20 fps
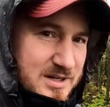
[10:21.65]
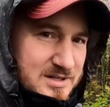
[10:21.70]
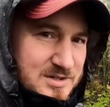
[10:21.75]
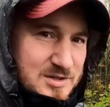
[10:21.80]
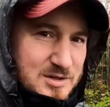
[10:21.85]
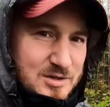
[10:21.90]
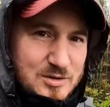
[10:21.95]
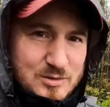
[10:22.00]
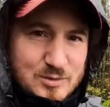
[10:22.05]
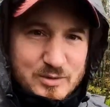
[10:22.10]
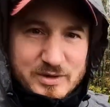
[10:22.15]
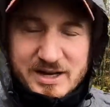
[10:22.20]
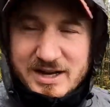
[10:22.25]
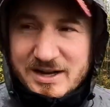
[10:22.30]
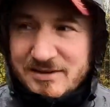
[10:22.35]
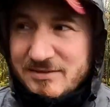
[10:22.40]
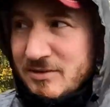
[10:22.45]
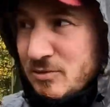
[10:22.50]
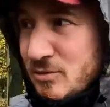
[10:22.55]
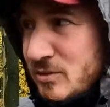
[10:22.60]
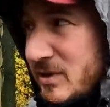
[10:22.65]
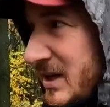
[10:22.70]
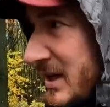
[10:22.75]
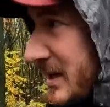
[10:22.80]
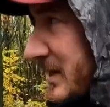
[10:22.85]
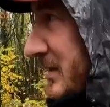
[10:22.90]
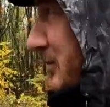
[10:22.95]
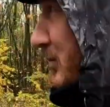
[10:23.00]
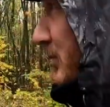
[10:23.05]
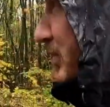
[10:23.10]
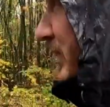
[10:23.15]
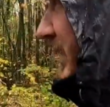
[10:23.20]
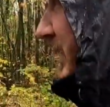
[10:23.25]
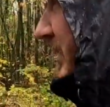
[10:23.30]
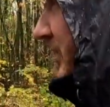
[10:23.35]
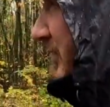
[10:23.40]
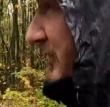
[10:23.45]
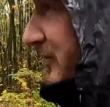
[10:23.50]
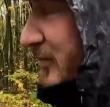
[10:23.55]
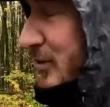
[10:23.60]
So we have a really big
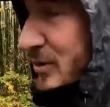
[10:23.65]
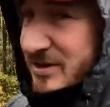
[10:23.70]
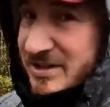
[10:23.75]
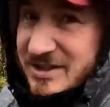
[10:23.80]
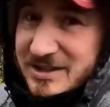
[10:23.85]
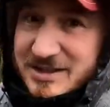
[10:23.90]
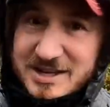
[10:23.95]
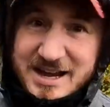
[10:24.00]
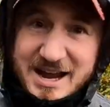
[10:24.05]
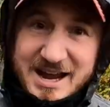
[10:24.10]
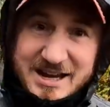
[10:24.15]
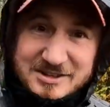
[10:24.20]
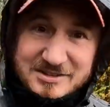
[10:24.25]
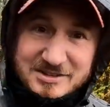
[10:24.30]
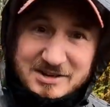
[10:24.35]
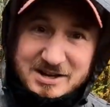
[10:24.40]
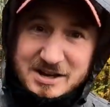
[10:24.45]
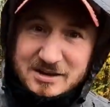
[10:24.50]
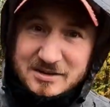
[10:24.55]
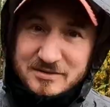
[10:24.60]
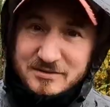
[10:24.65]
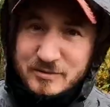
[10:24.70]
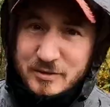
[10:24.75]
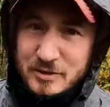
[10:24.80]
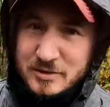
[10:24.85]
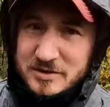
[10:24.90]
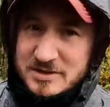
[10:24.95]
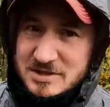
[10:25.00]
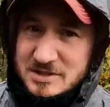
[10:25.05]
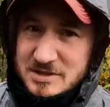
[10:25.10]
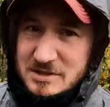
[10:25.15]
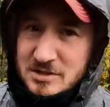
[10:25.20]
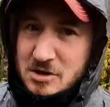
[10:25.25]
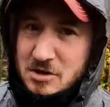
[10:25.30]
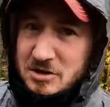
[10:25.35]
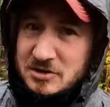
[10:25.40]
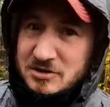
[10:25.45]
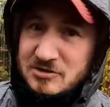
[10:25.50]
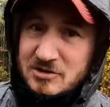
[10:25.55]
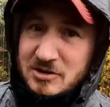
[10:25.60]
14 hectare forest
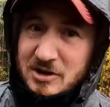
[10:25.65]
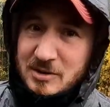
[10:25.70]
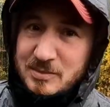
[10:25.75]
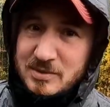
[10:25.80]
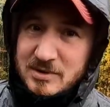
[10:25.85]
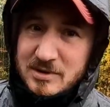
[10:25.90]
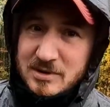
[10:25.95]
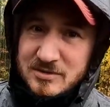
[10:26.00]
on top